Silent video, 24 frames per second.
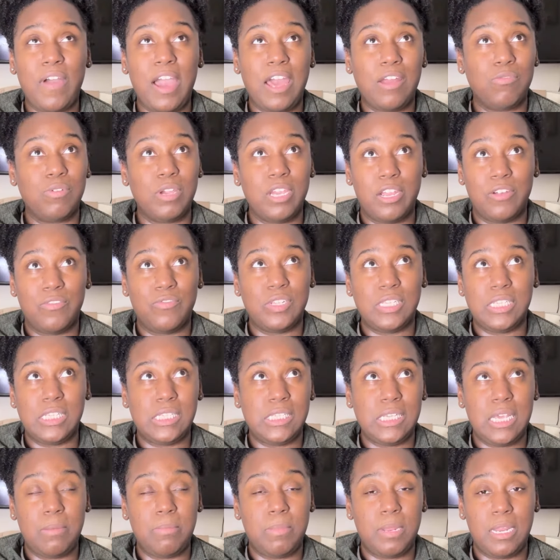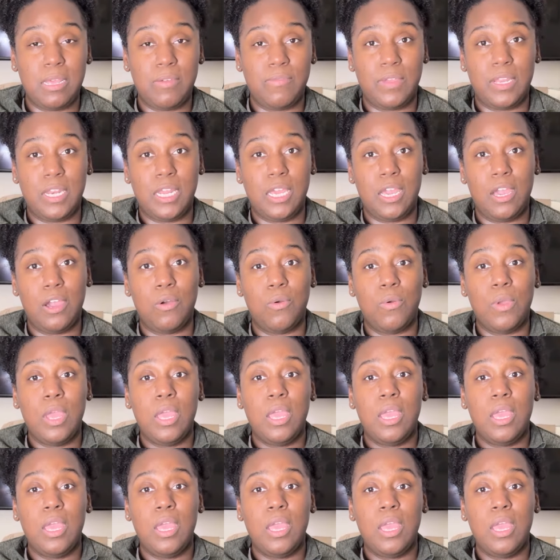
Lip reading: I don't care if it's a 10-minute video.